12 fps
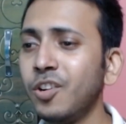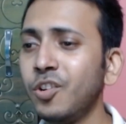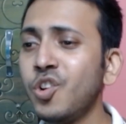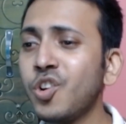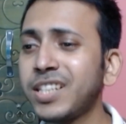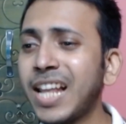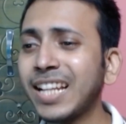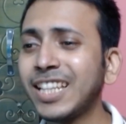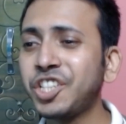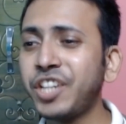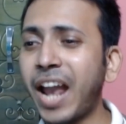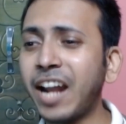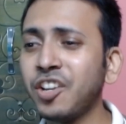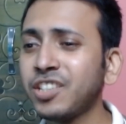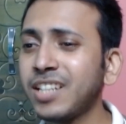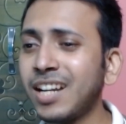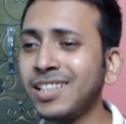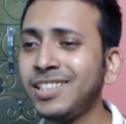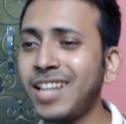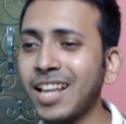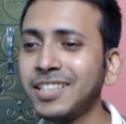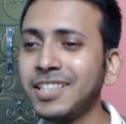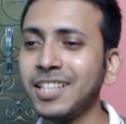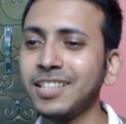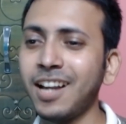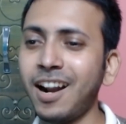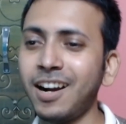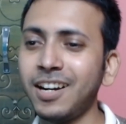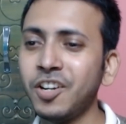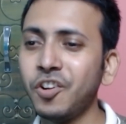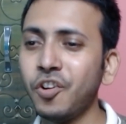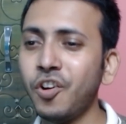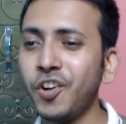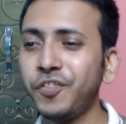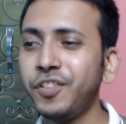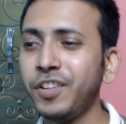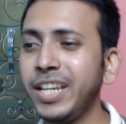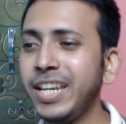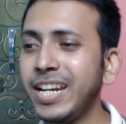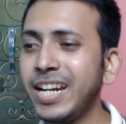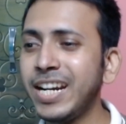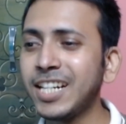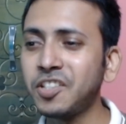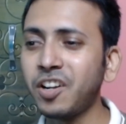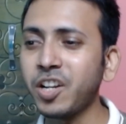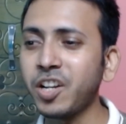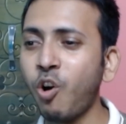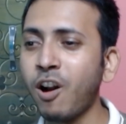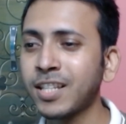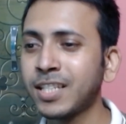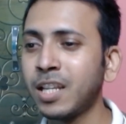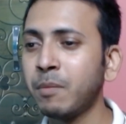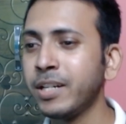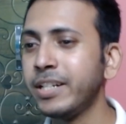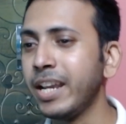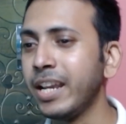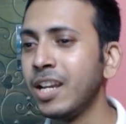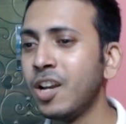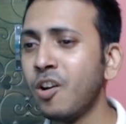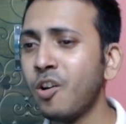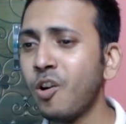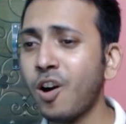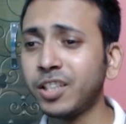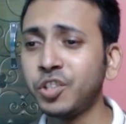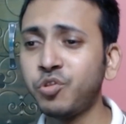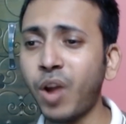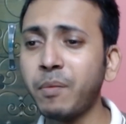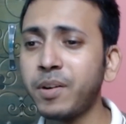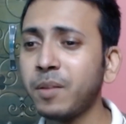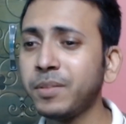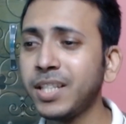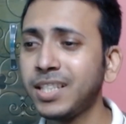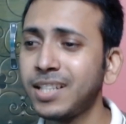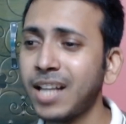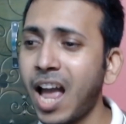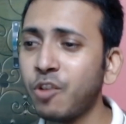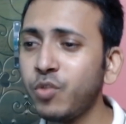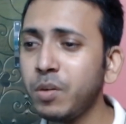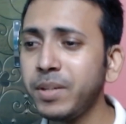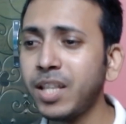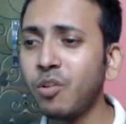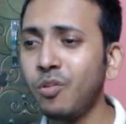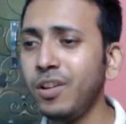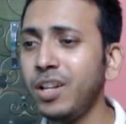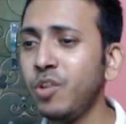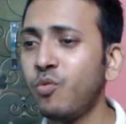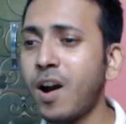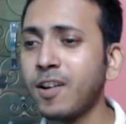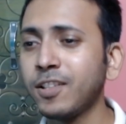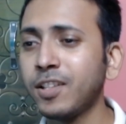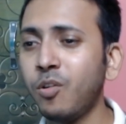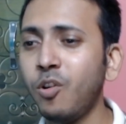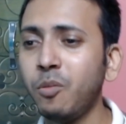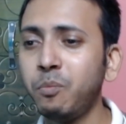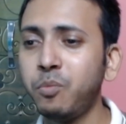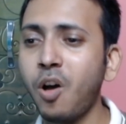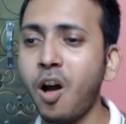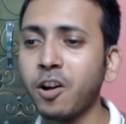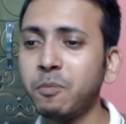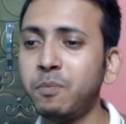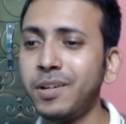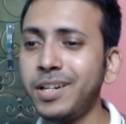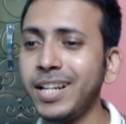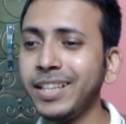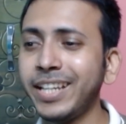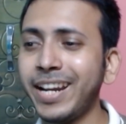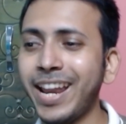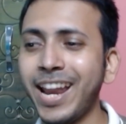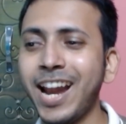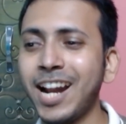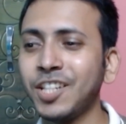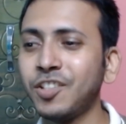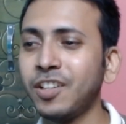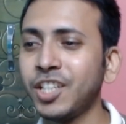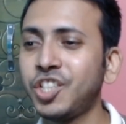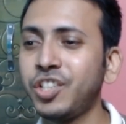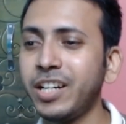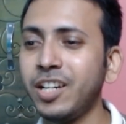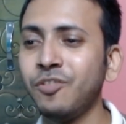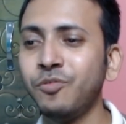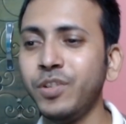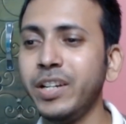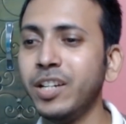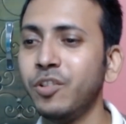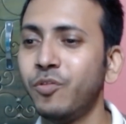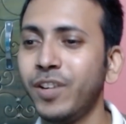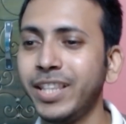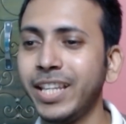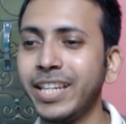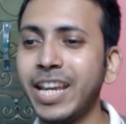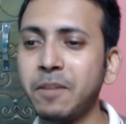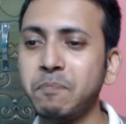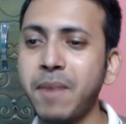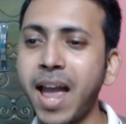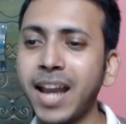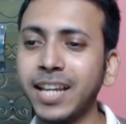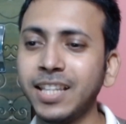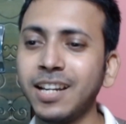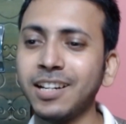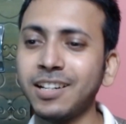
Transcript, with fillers: Looks like the shadows can't touch this car. Hopefully, it's not a hot summer day, or the driver of this car will be the only one on the whole block burning their hands on the steering wheel when they get back in their